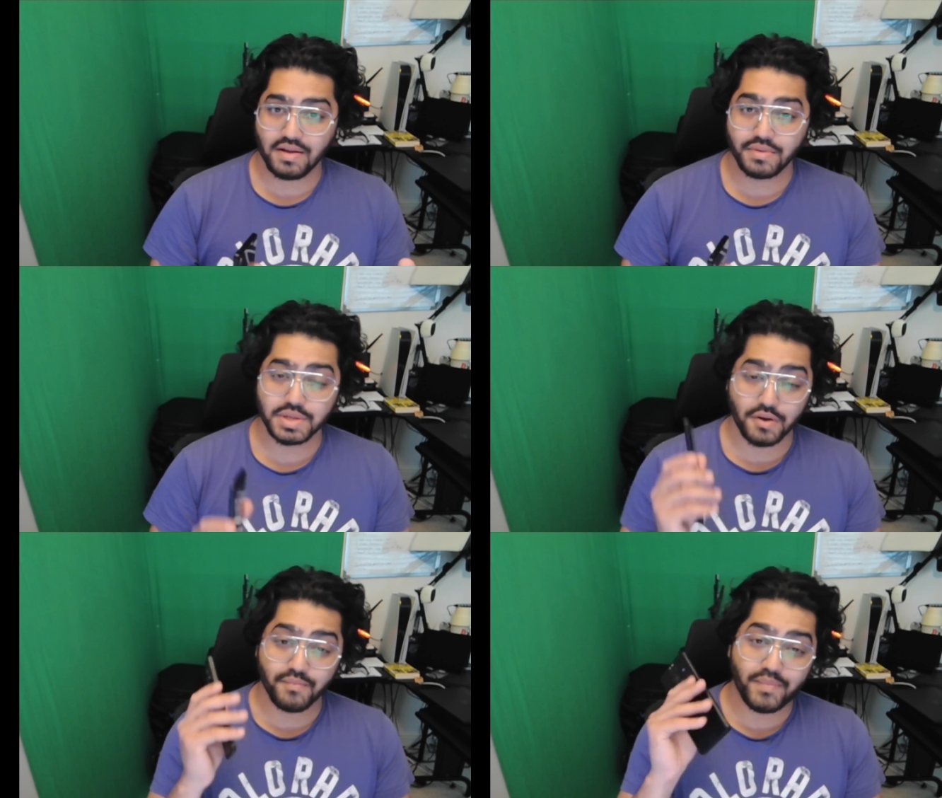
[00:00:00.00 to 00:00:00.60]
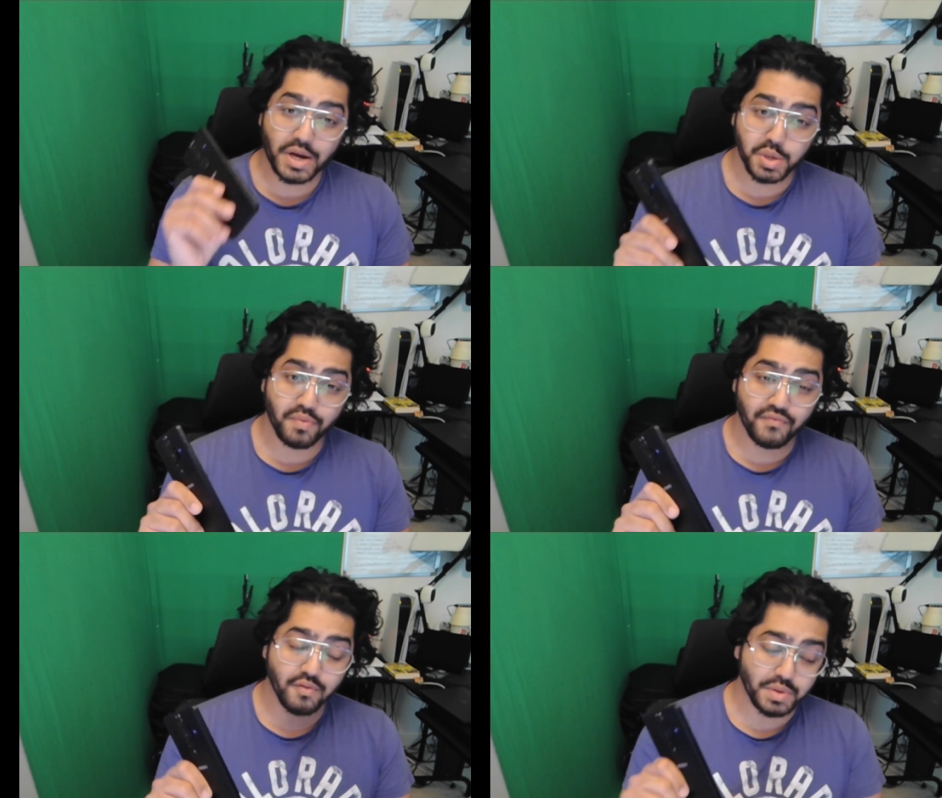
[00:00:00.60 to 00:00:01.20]
So battery
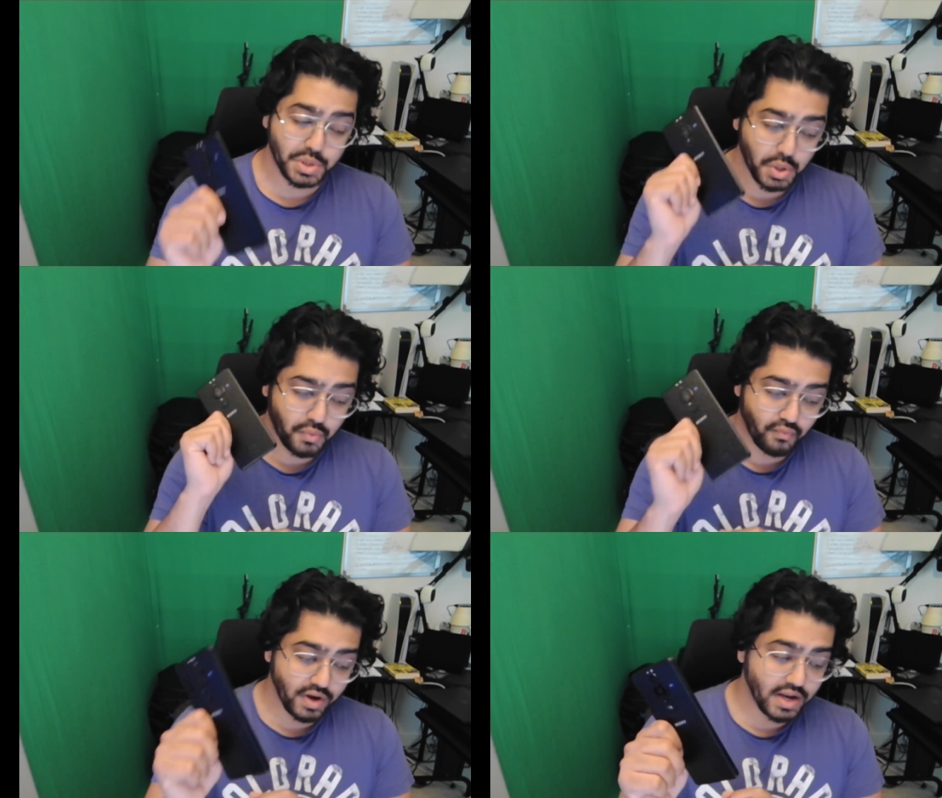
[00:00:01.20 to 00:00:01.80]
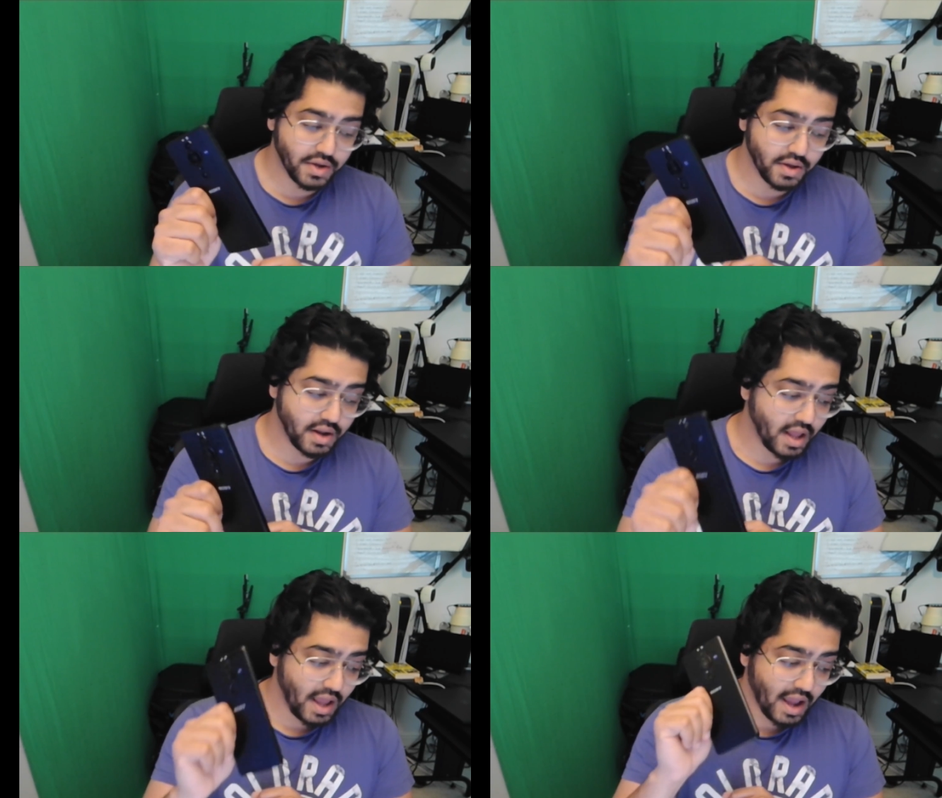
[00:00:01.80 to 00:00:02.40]
performance really good,
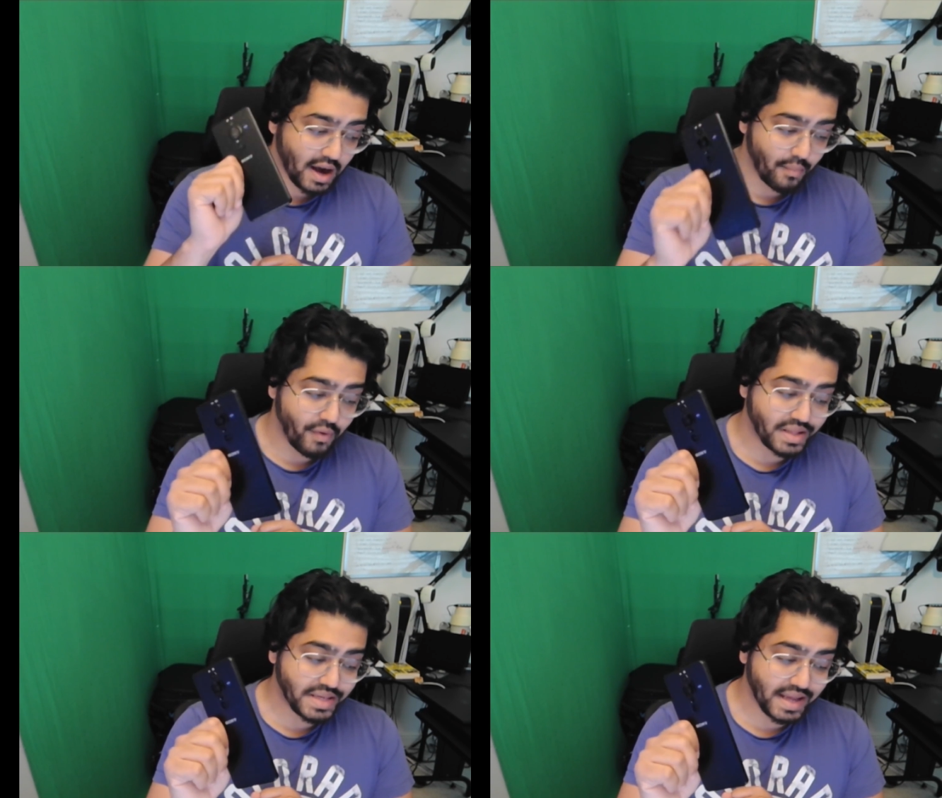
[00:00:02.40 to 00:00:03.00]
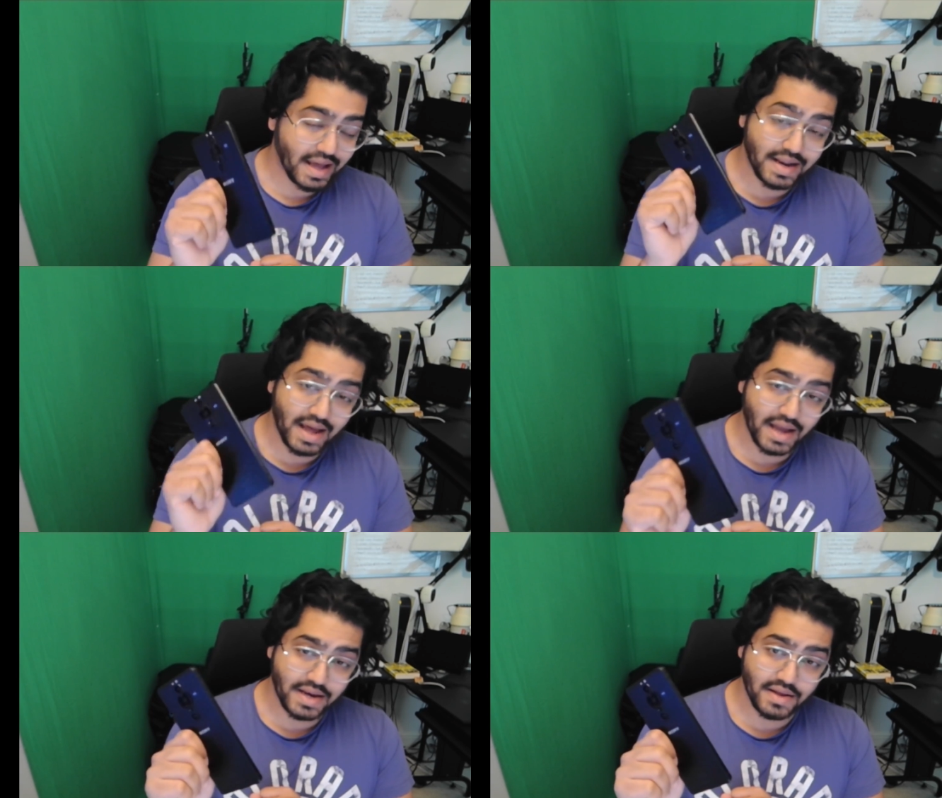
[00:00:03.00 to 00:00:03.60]
and I'm rating it a 9.